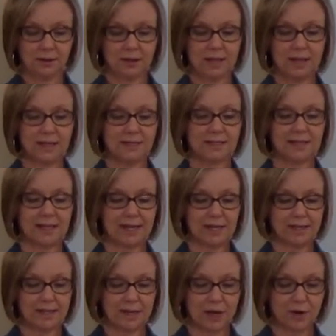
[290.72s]
He's
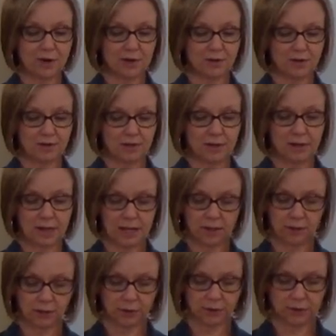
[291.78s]
sitting there. He
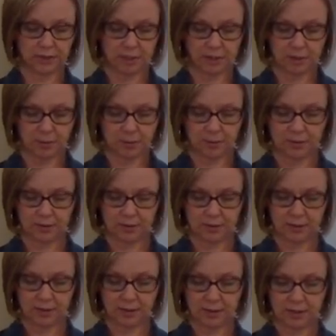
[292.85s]
looks up
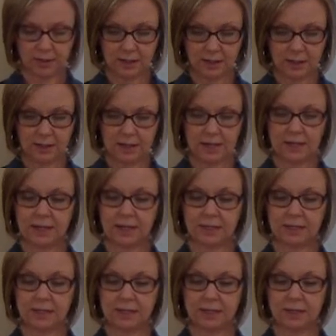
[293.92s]
and he
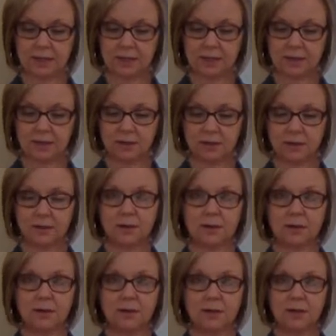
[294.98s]
says,
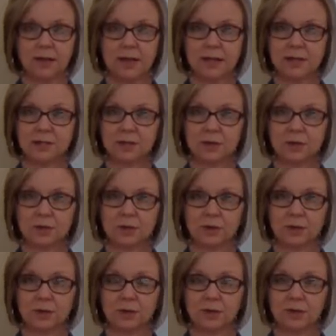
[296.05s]
Esther,
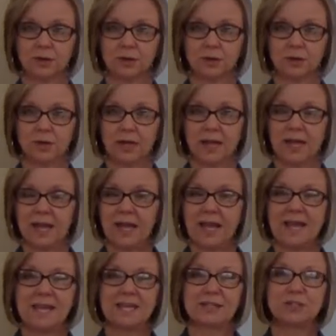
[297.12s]

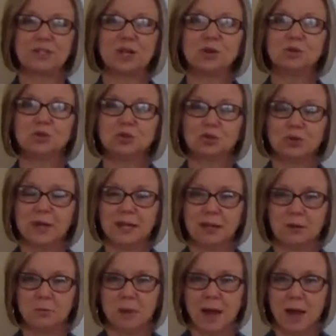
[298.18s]
he is so
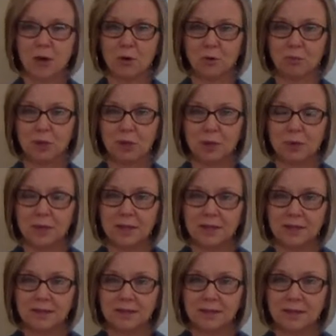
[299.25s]
stricken by her beauty.
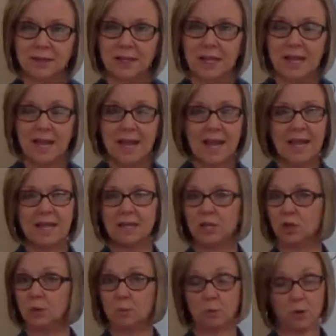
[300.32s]
He,
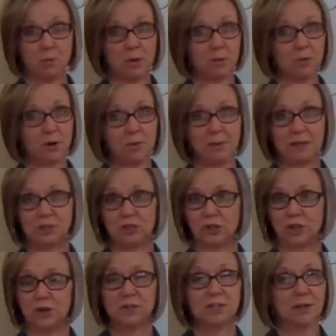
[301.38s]
you know, remember, I mean,
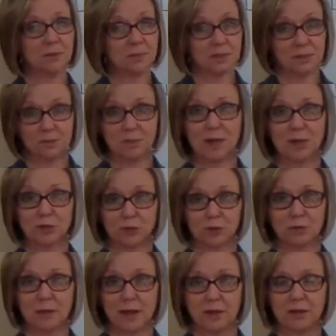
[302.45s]
there's something special
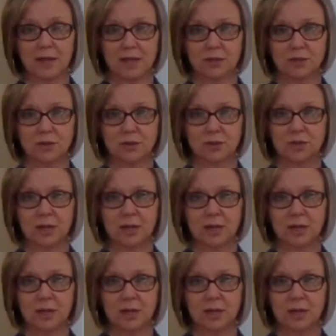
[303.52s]
about Esther.